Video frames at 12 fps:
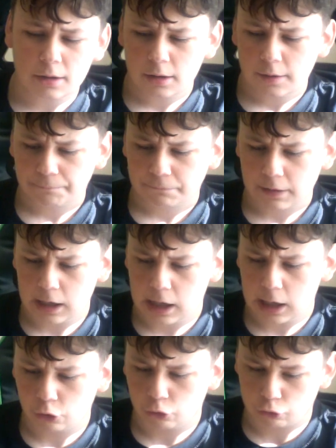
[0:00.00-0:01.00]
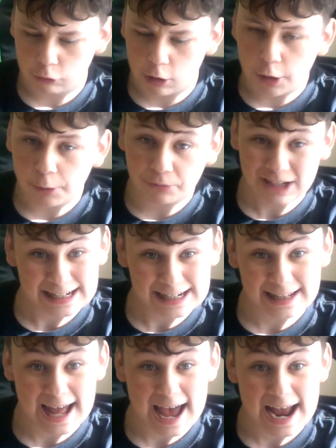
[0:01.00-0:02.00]
The strobe scene in
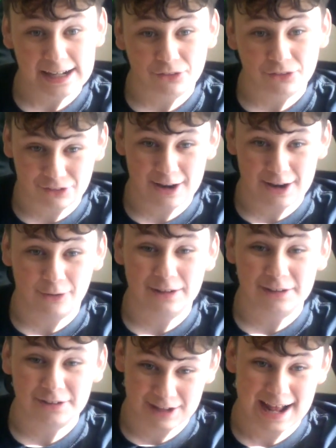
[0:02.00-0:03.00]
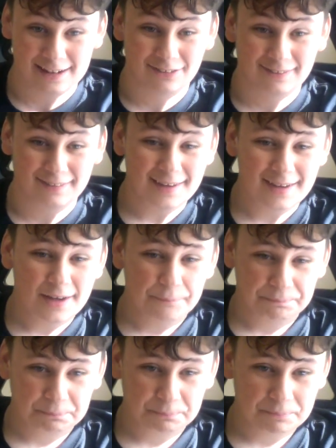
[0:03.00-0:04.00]
there is still intense.
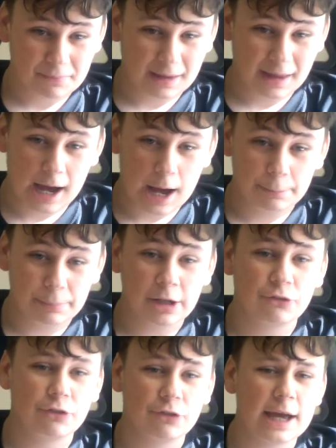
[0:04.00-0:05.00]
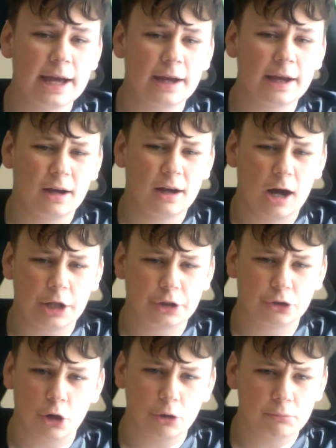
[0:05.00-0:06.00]
But this year, I
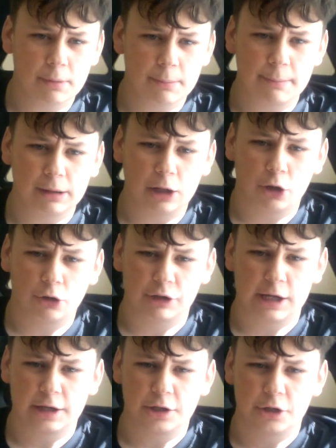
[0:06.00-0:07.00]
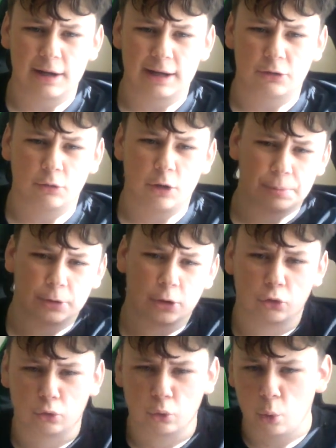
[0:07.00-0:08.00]
don't remember last year, you had to open a
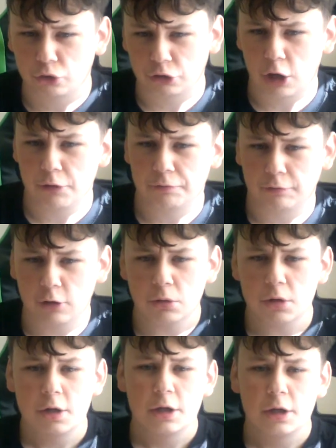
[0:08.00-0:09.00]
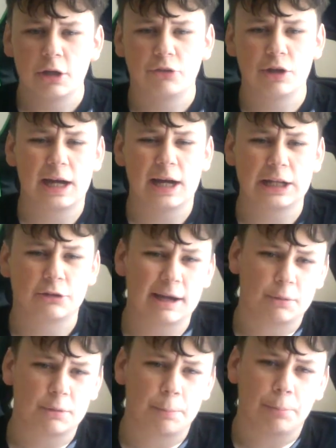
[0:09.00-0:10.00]
door to go through. This year, you actually have
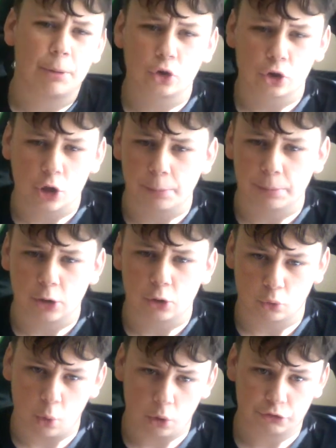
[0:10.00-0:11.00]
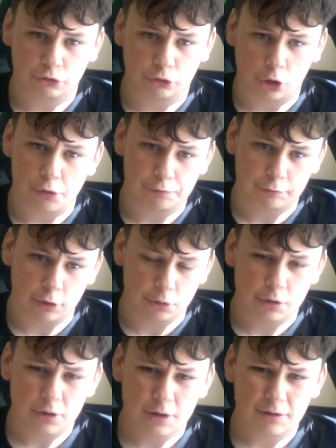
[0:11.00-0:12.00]
to push open a door to go through,
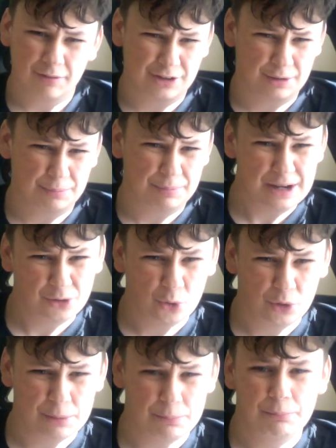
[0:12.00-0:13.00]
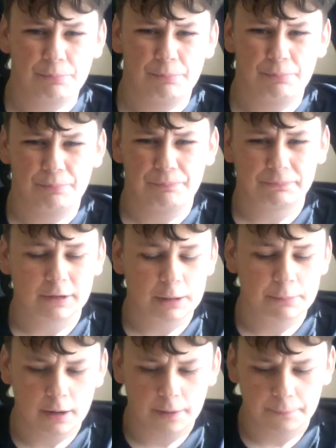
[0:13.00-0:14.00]
which is a bit annoying.
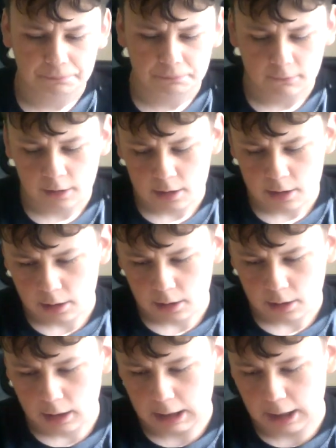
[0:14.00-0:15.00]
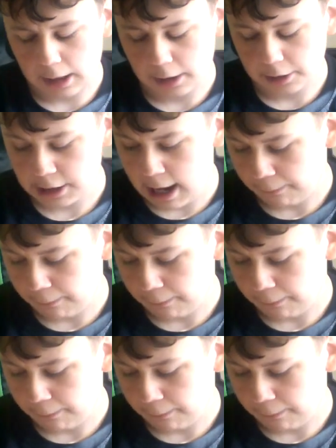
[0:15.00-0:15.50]
But, yeah.